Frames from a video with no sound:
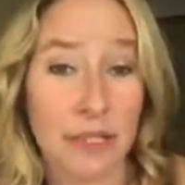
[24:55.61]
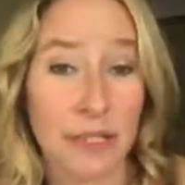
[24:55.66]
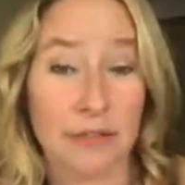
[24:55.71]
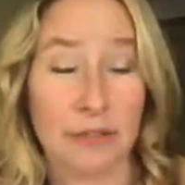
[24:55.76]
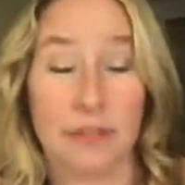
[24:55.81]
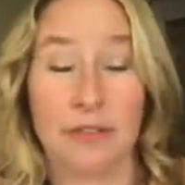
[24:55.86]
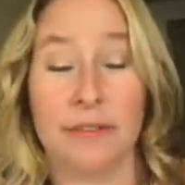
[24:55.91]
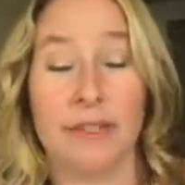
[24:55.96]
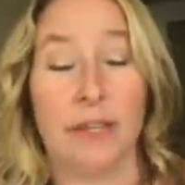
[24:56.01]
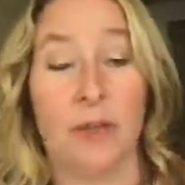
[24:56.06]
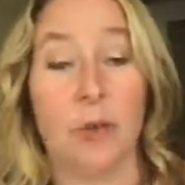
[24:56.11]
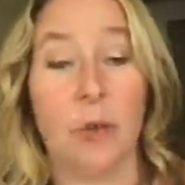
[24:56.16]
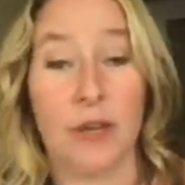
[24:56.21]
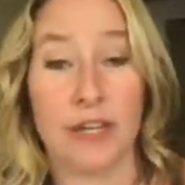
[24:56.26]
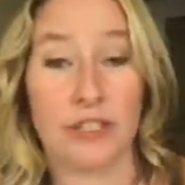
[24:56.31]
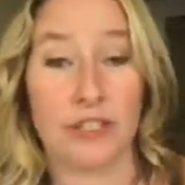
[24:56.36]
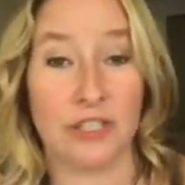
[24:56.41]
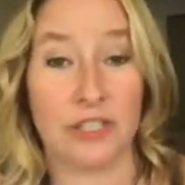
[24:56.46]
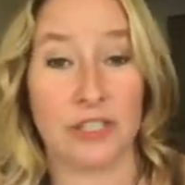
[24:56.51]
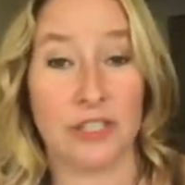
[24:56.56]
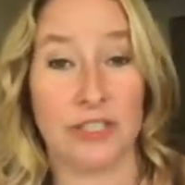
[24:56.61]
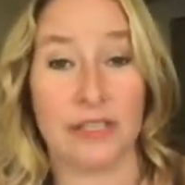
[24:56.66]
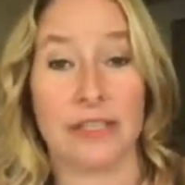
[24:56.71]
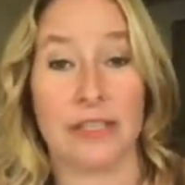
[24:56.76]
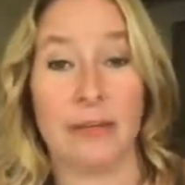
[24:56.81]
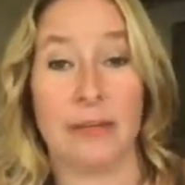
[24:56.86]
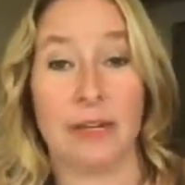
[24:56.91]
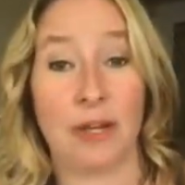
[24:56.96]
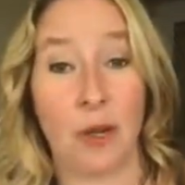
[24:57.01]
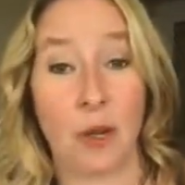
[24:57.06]
If you have any questions, let
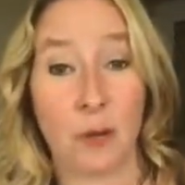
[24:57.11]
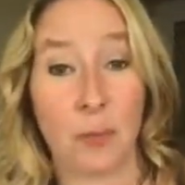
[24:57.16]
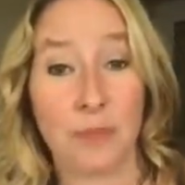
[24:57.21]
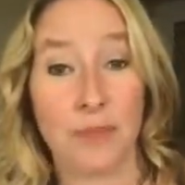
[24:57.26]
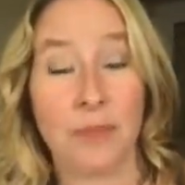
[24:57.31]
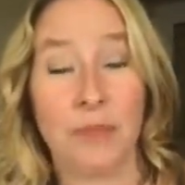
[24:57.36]
me know.